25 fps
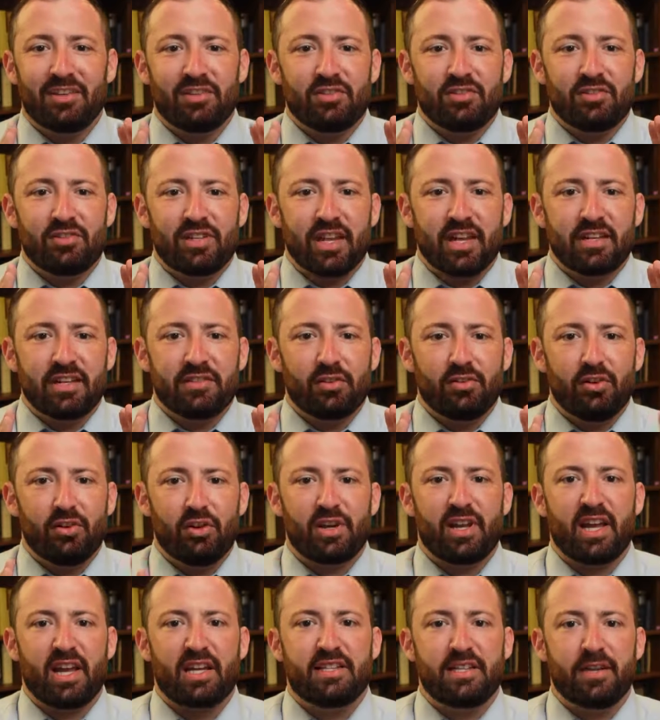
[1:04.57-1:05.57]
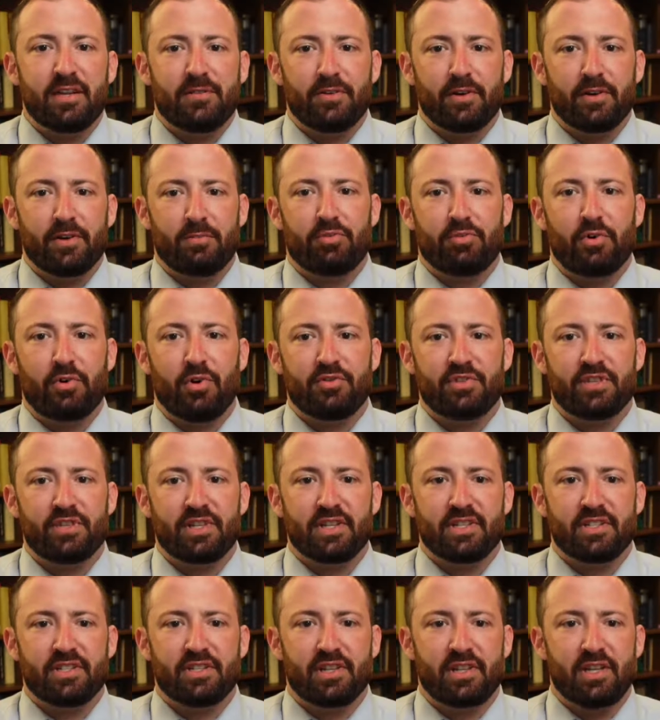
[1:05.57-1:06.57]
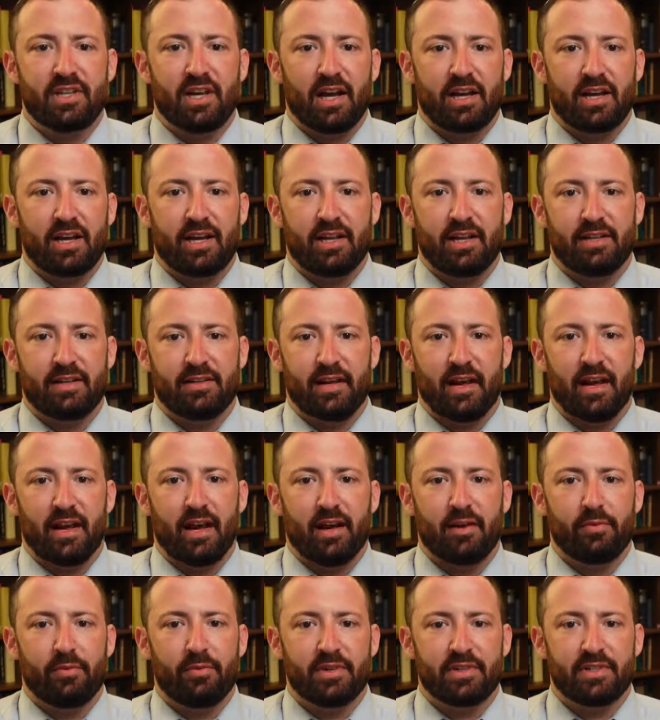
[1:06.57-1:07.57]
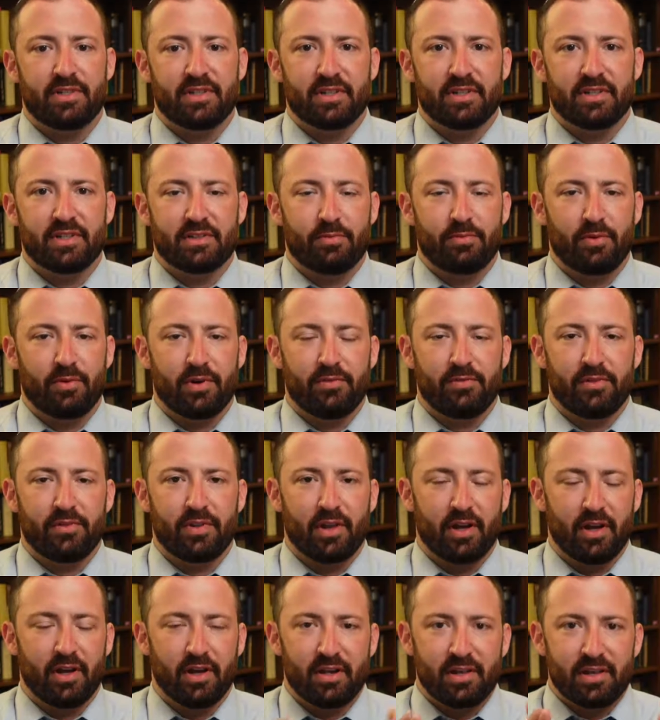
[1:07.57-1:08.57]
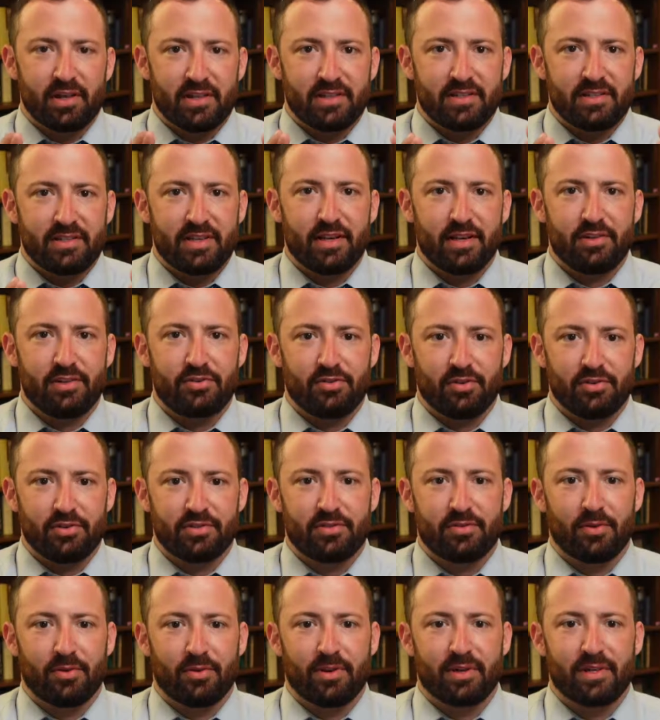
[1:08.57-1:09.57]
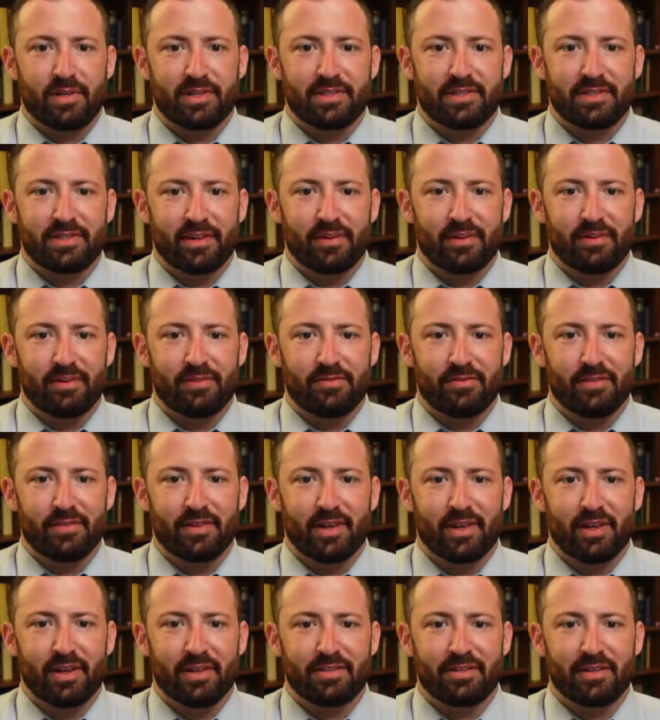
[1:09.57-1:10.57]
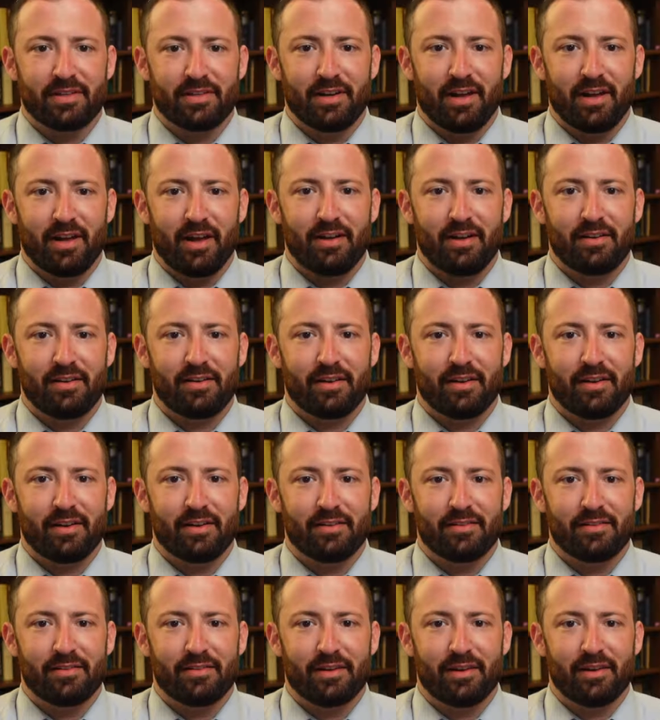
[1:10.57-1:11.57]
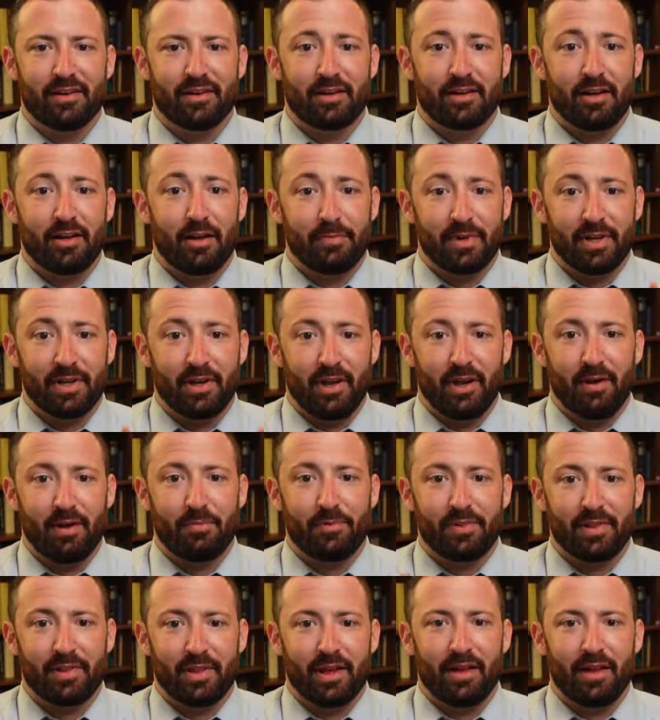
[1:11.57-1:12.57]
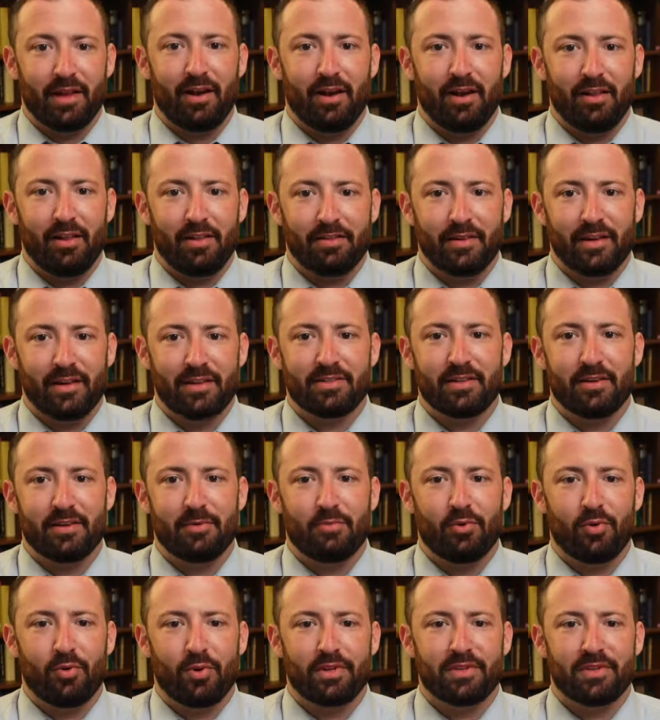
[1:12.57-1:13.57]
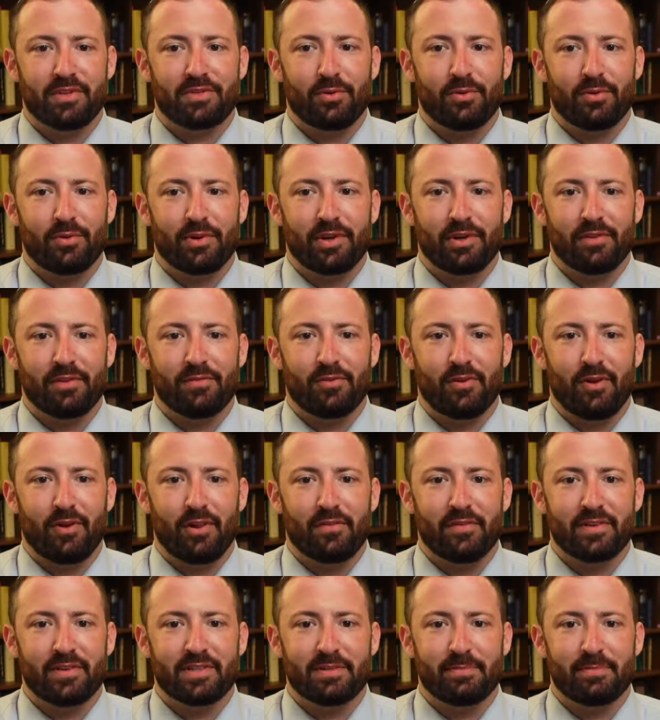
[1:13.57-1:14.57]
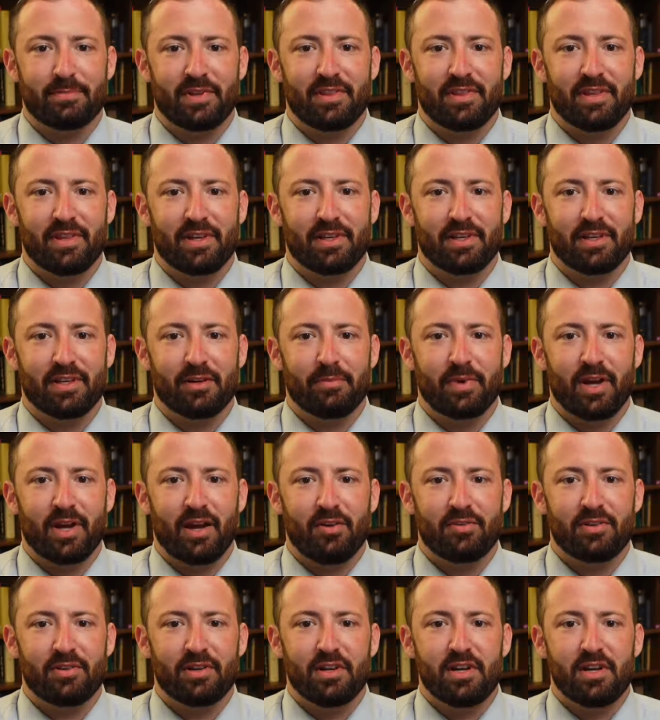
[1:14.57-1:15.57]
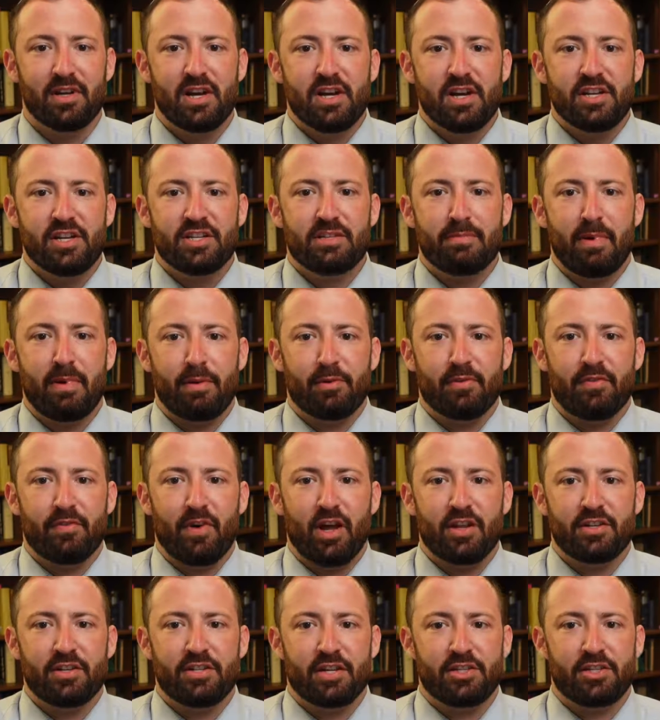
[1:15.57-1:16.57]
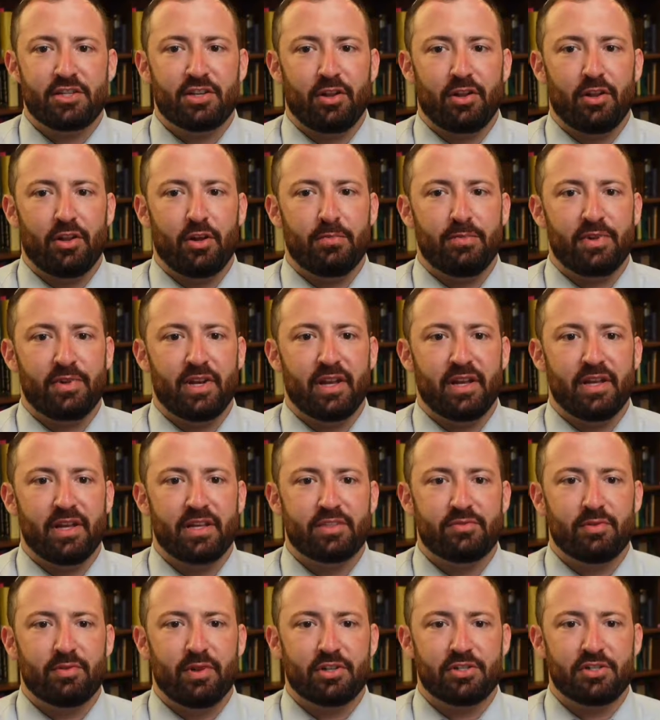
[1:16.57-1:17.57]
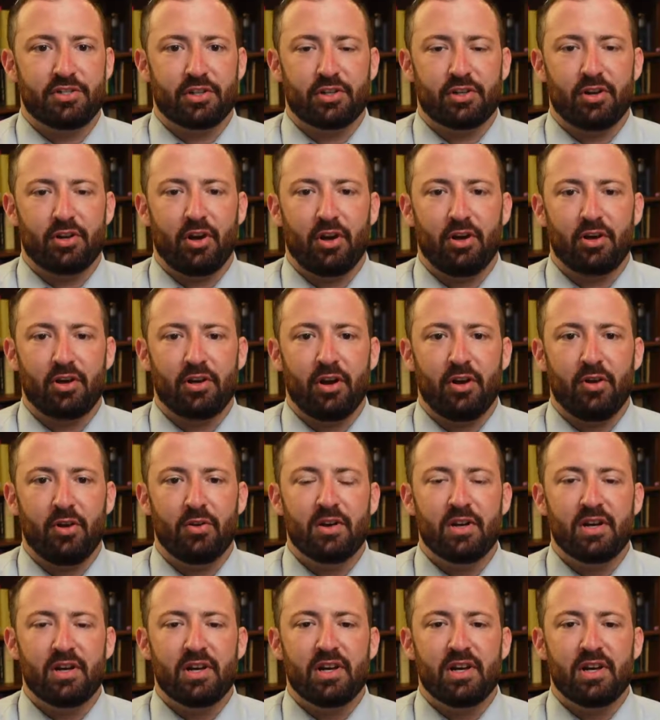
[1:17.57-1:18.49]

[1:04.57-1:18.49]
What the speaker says: takes a look at different approaches to the Akedah, which is one of the central stories of the Tanakh, and coming up with the high holidays, an important story for all of us to be thinking about. She's a member of Anshe Shalom B'nai Israel in Chicago,